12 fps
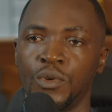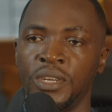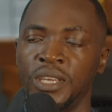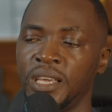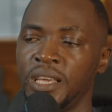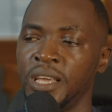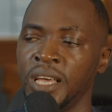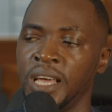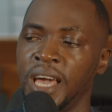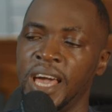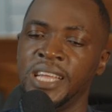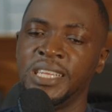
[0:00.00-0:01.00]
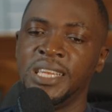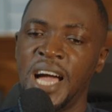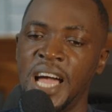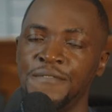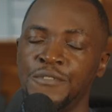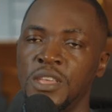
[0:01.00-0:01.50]
okay, and in
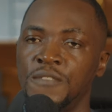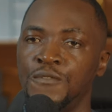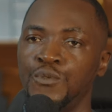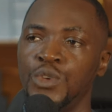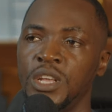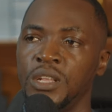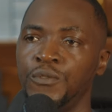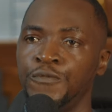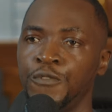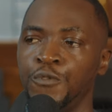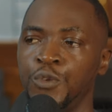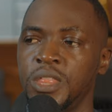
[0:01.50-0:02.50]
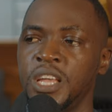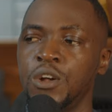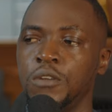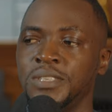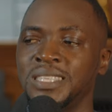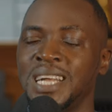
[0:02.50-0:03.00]
life, if we if, if you
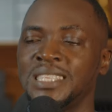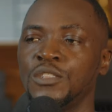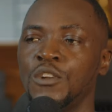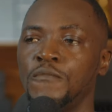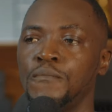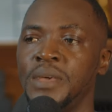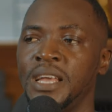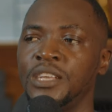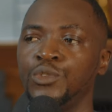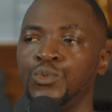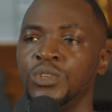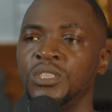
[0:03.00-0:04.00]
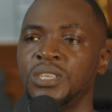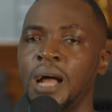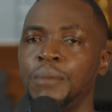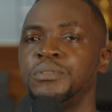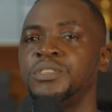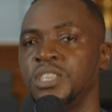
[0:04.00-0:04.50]
think of starting off big, you won't
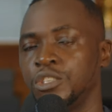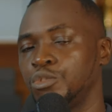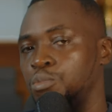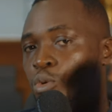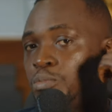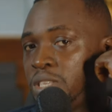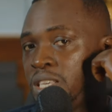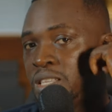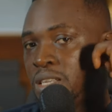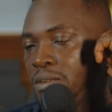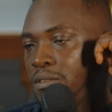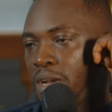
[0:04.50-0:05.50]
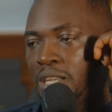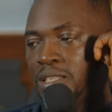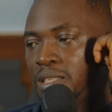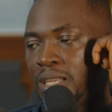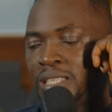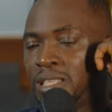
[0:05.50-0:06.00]
appreciate small beginning.
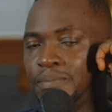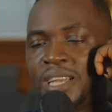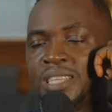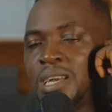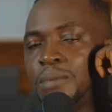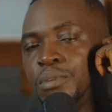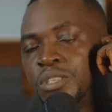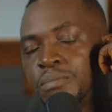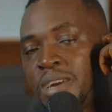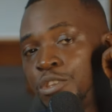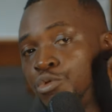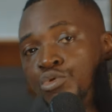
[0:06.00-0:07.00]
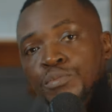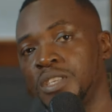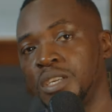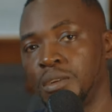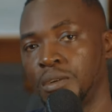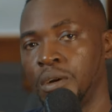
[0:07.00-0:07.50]
As a typical example is my YouTube
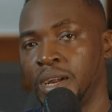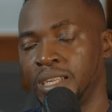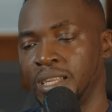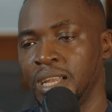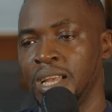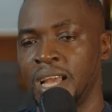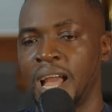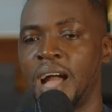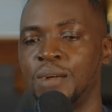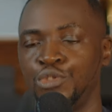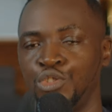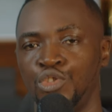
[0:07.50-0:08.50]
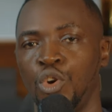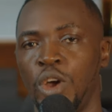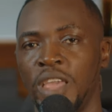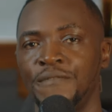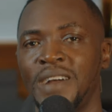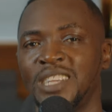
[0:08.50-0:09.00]
channel, all right? I'm
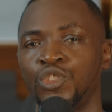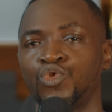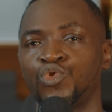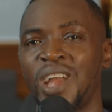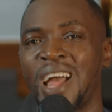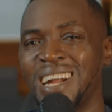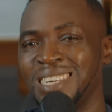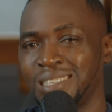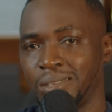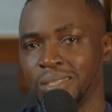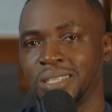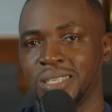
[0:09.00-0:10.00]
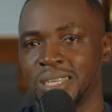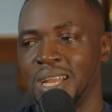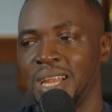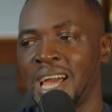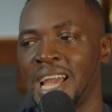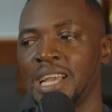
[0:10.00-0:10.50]
sure if I struggled
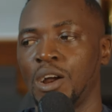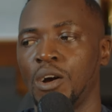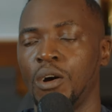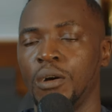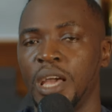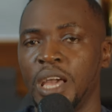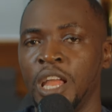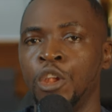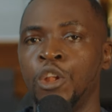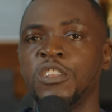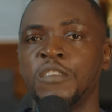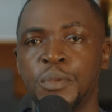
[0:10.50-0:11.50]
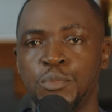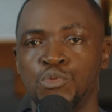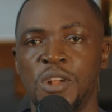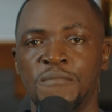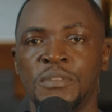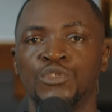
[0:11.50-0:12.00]
like a lot of people
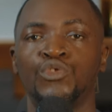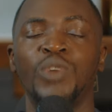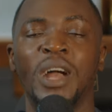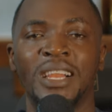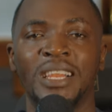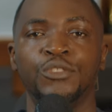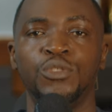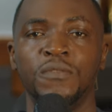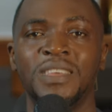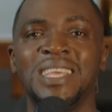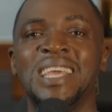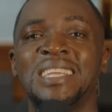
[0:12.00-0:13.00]
who have been struggling to even